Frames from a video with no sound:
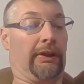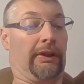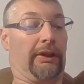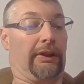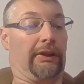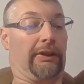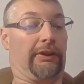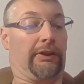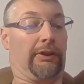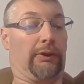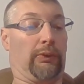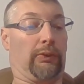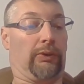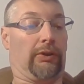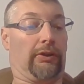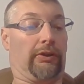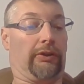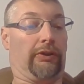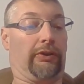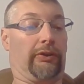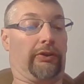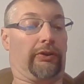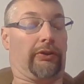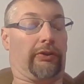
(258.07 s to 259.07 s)
You will
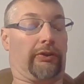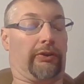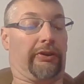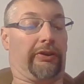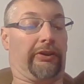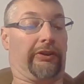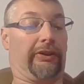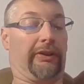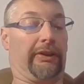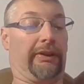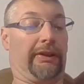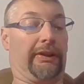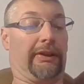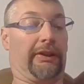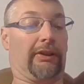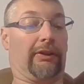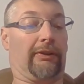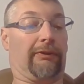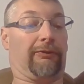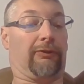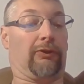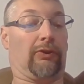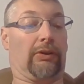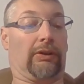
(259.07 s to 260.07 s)
lose your CDL
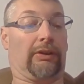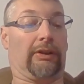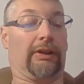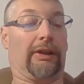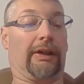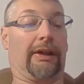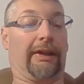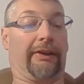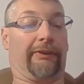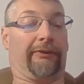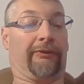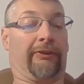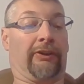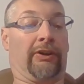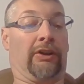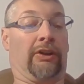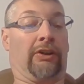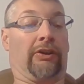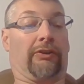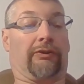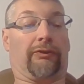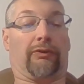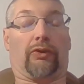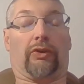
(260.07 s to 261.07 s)
for life
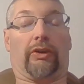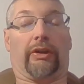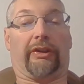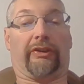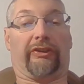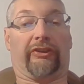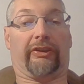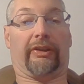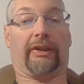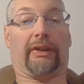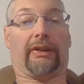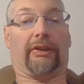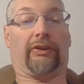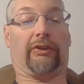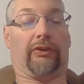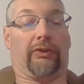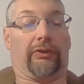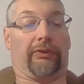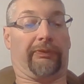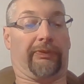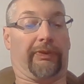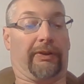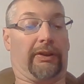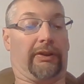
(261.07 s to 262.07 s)
for a second
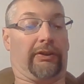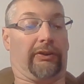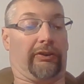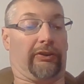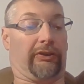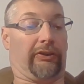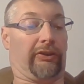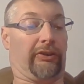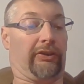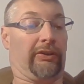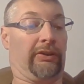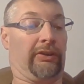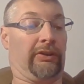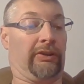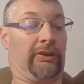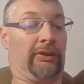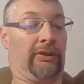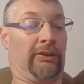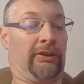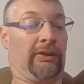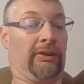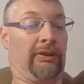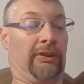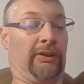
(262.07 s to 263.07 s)
offense.
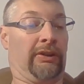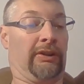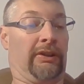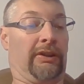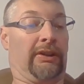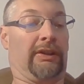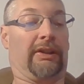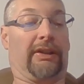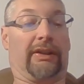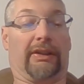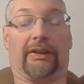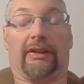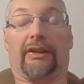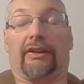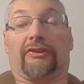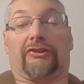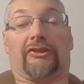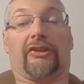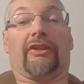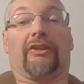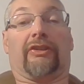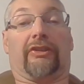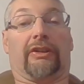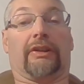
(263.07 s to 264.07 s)
Yes,
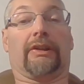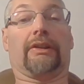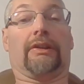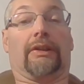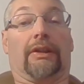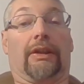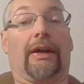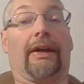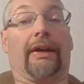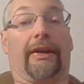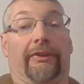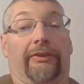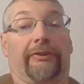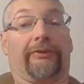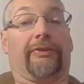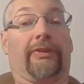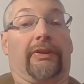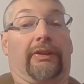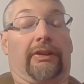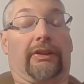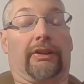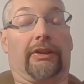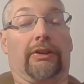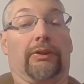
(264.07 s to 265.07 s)
I said life.
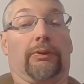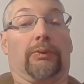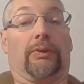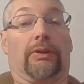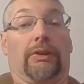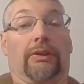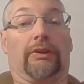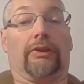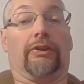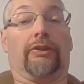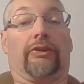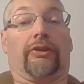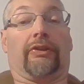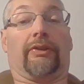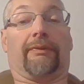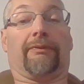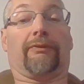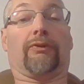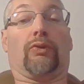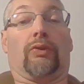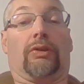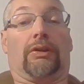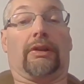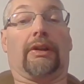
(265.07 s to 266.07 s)
You will lose it
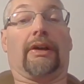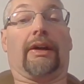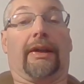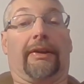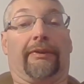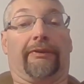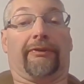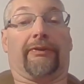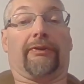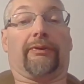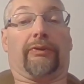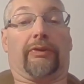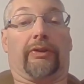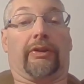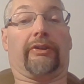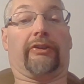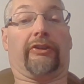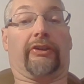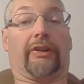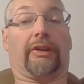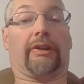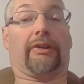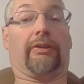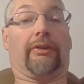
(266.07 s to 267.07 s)
for life for a
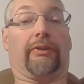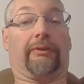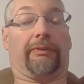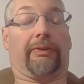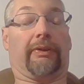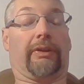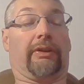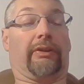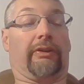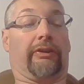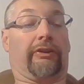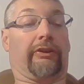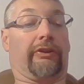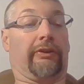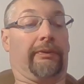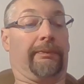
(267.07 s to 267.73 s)
second offense.